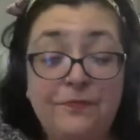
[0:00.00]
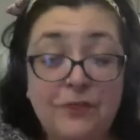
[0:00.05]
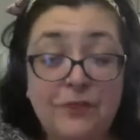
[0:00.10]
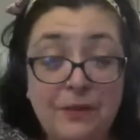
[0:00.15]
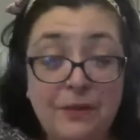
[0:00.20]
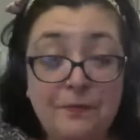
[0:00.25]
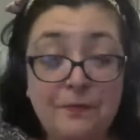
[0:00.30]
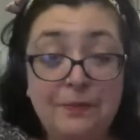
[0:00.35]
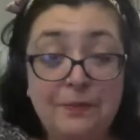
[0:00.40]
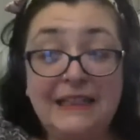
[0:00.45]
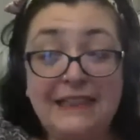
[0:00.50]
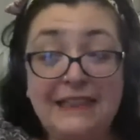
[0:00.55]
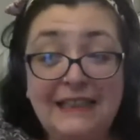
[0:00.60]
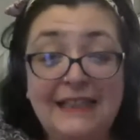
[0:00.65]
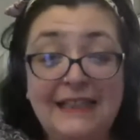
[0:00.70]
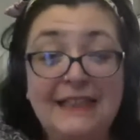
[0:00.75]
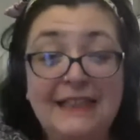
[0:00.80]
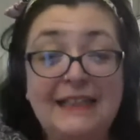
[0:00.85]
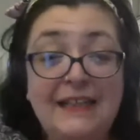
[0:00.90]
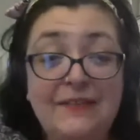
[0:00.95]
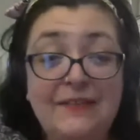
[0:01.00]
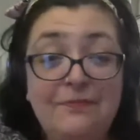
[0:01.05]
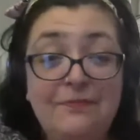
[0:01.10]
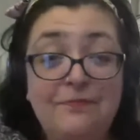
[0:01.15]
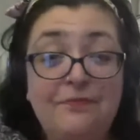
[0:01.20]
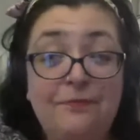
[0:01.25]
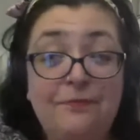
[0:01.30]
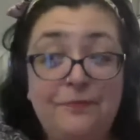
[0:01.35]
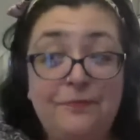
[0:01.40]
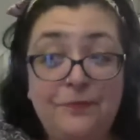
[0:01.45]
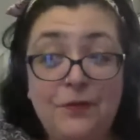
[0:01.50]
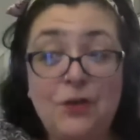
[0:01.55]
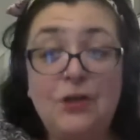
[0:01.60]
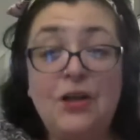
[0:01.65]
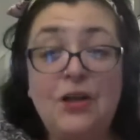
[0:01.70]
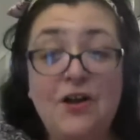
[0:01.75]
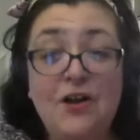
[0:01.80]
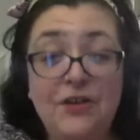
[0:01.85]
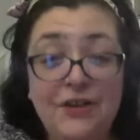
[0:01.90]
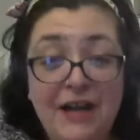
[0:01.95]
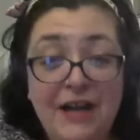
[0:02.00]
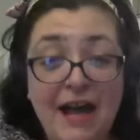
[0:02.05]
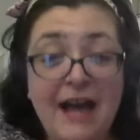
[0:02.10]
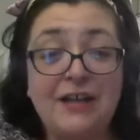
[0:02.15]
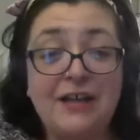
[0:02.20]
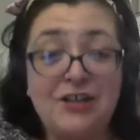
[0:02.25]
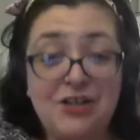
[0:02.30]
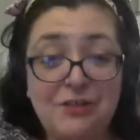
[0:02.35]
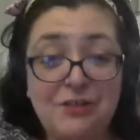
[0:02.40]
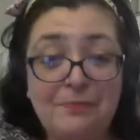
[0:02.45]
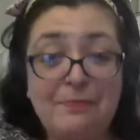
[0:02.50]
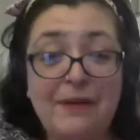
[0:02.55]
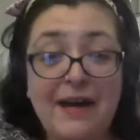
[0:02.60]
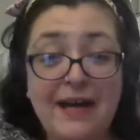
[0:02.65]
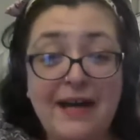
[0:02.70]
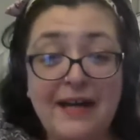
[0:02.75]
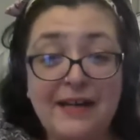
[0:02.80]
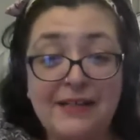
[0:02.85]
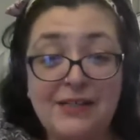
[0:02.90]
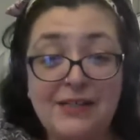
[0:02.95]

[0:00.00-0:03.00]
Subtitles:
completely full on action packed.